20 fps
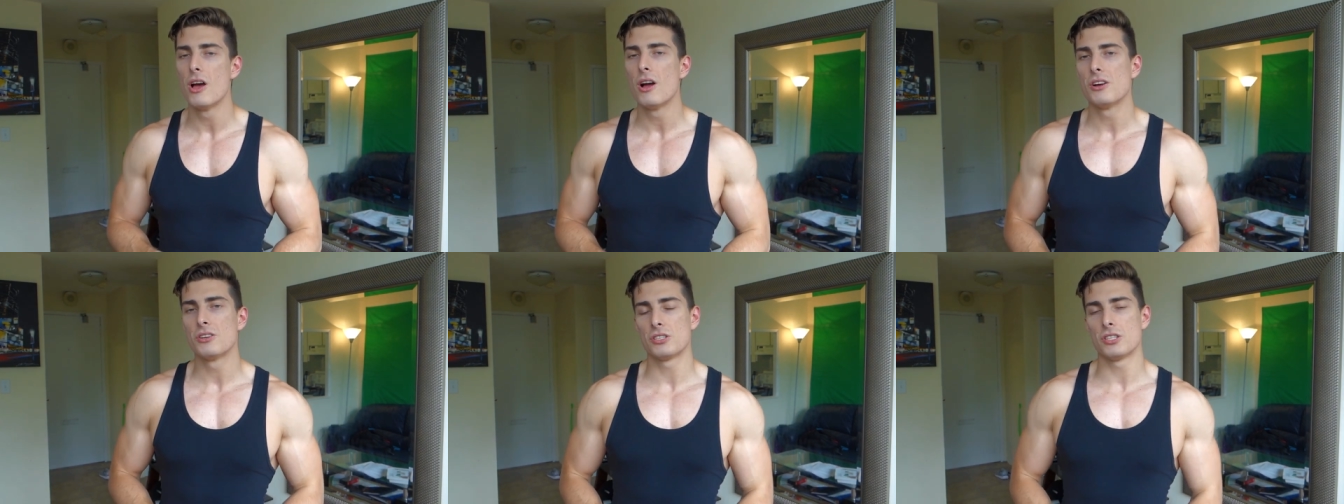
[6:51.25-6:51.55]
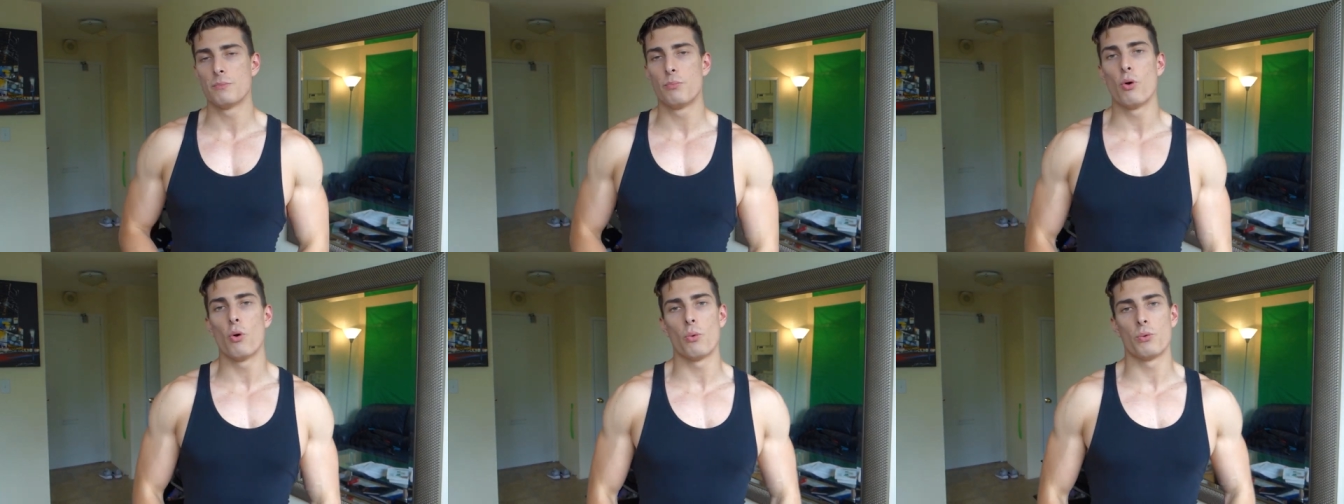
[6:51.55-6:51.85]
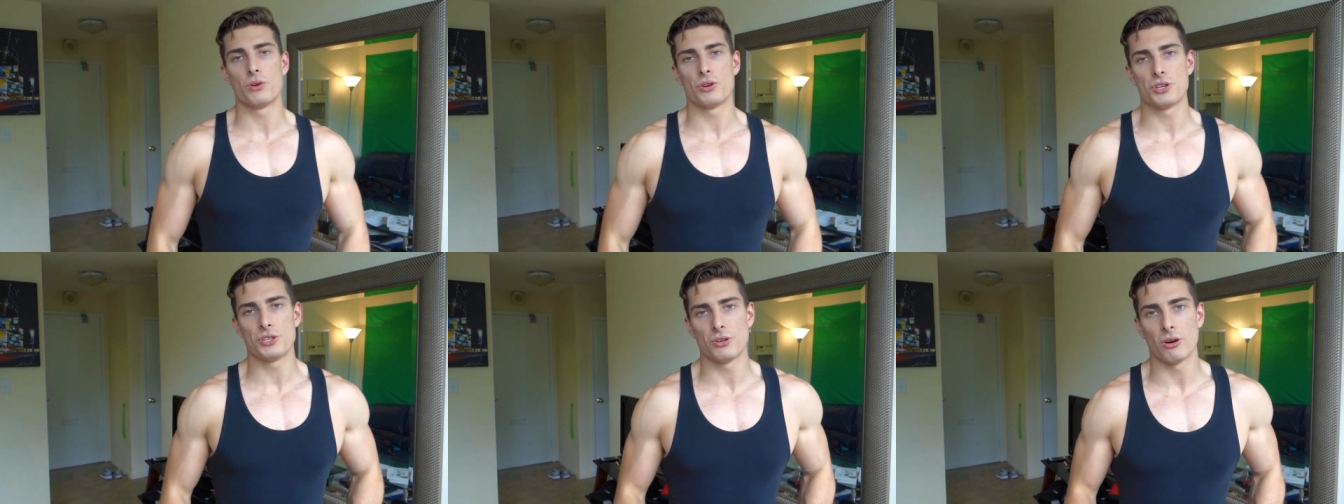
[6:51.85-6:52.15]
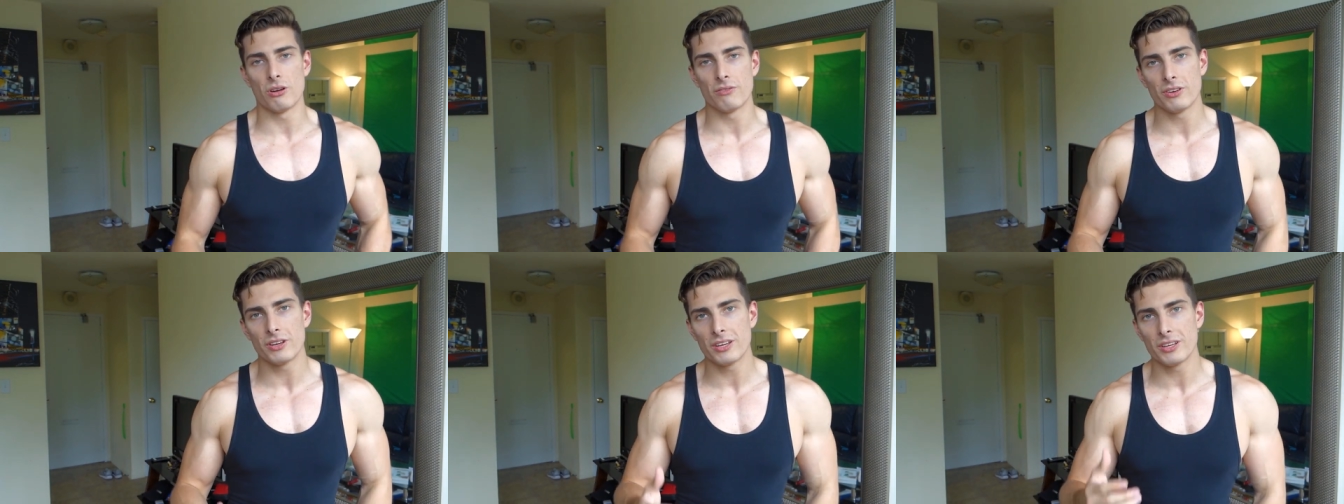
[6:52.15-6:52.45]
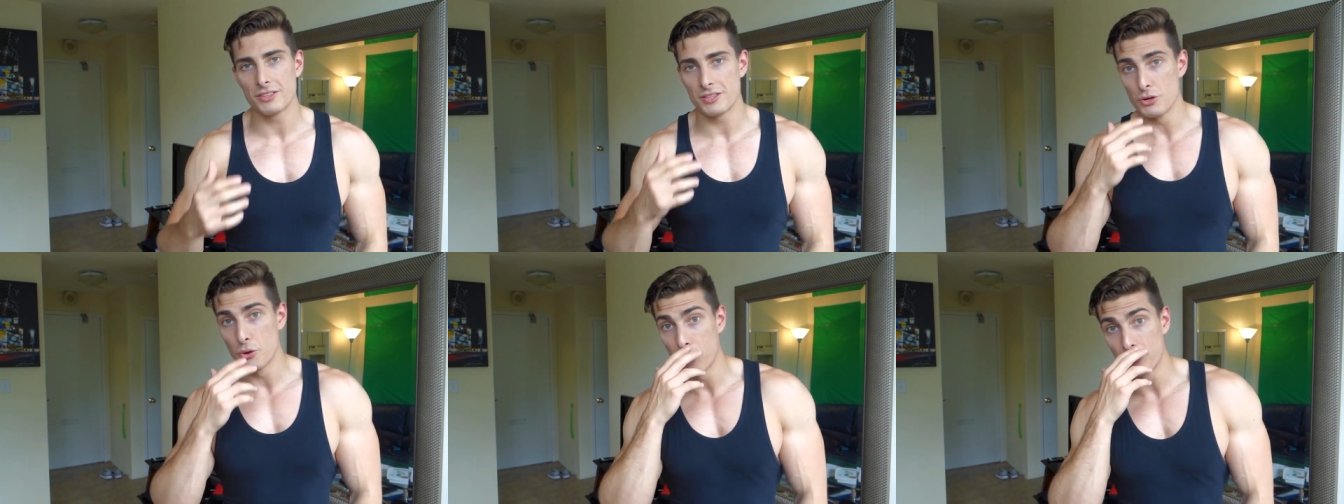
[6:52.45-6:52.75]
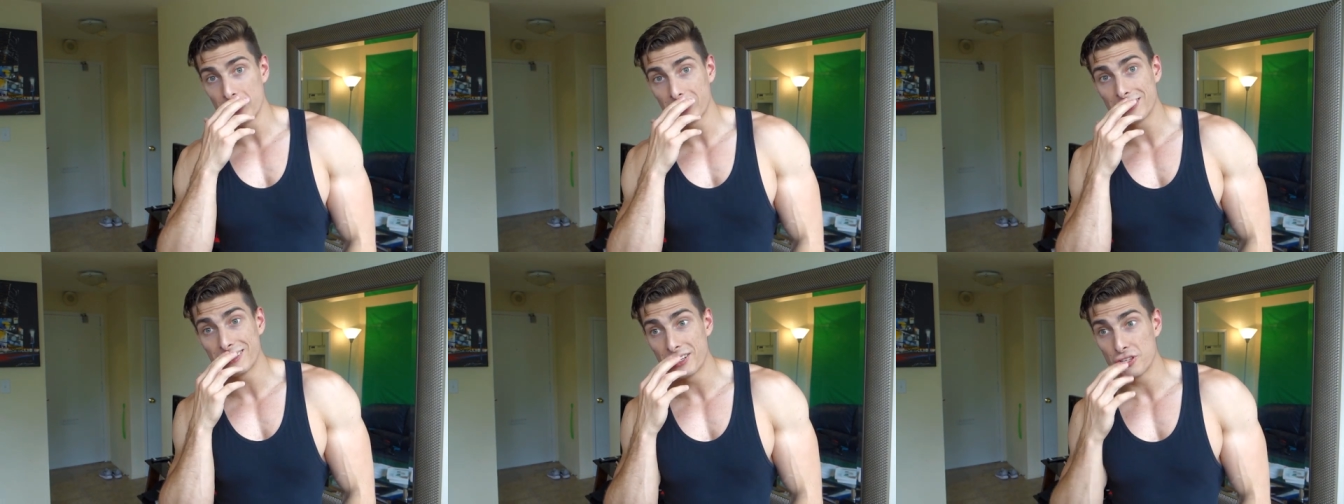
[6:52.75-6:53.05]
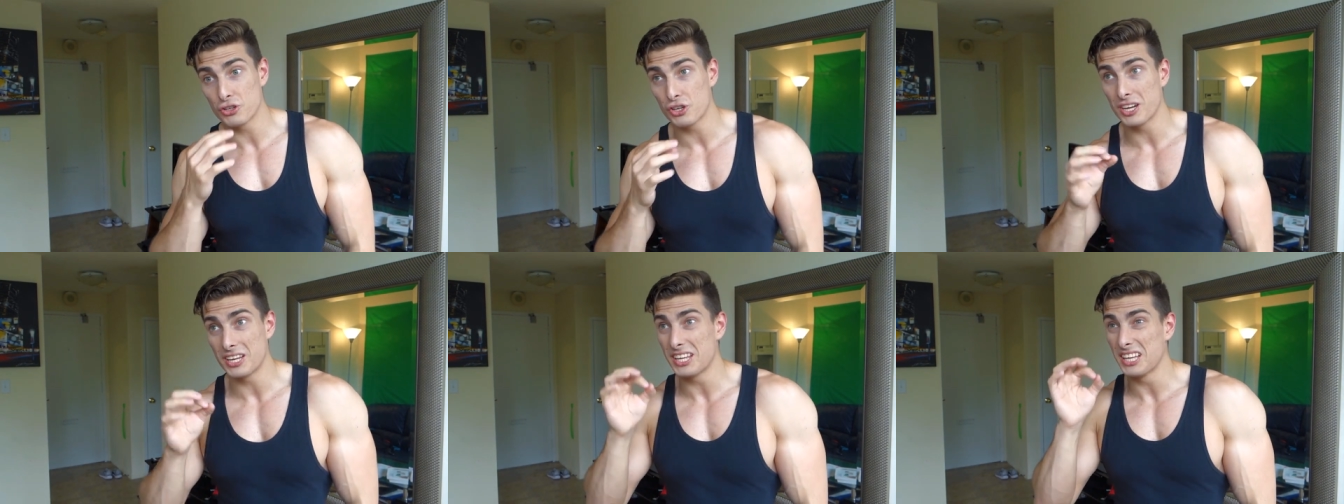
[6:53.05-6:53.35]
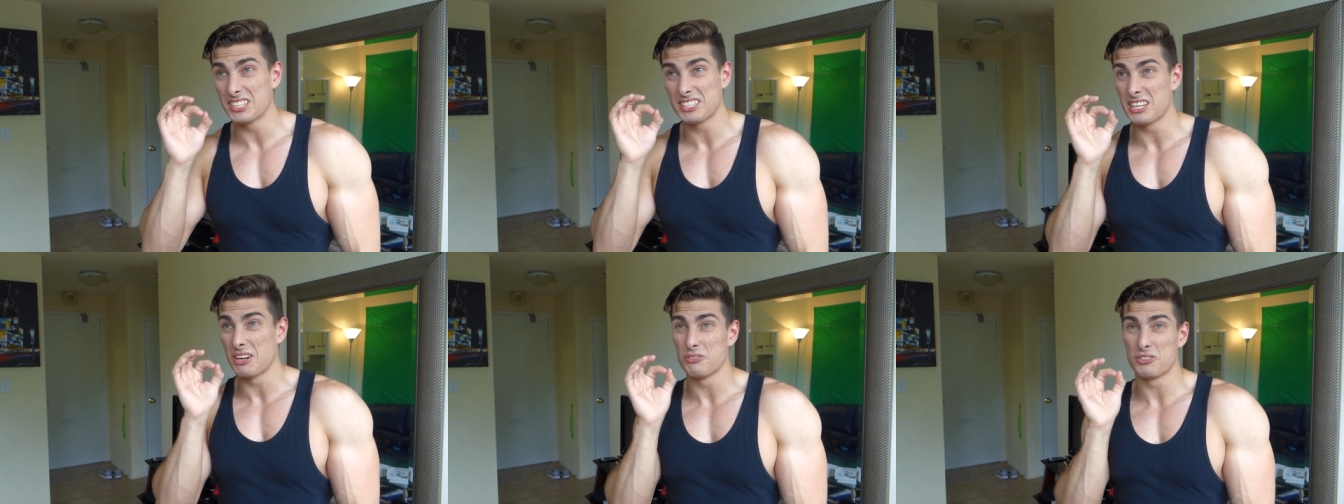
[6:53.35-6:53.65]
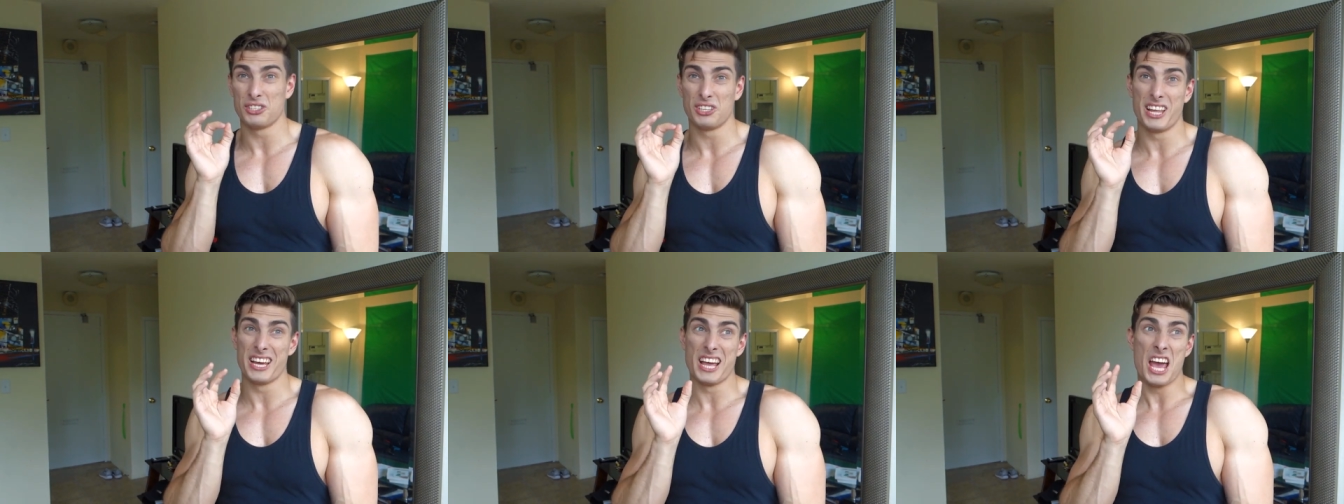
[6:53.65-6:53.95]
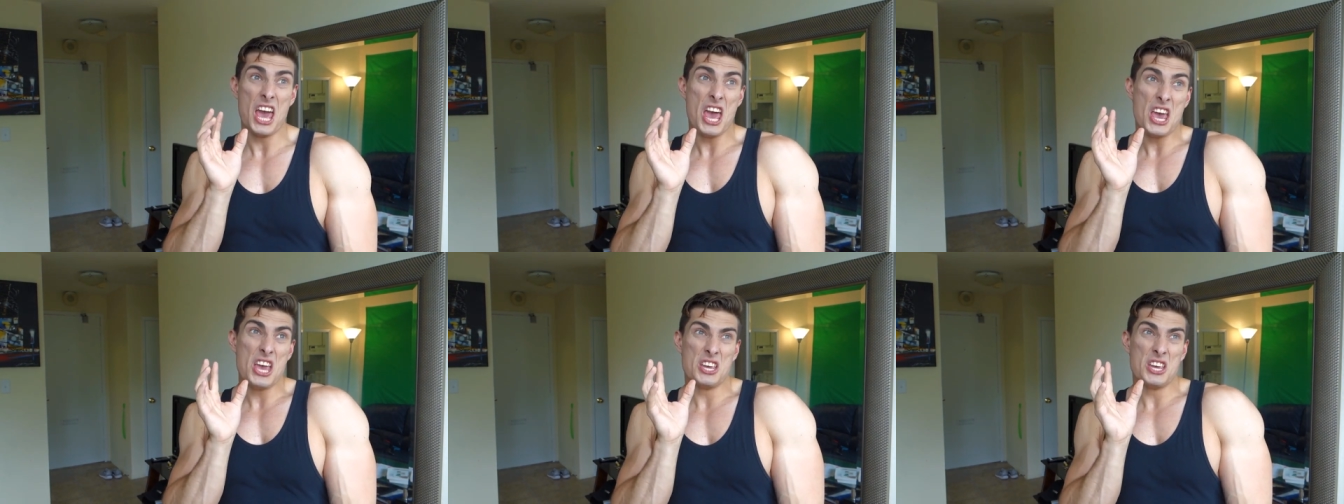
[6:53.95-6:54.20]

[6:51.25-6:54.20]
to the point where you're starving, thinking that you're gonna get down to like,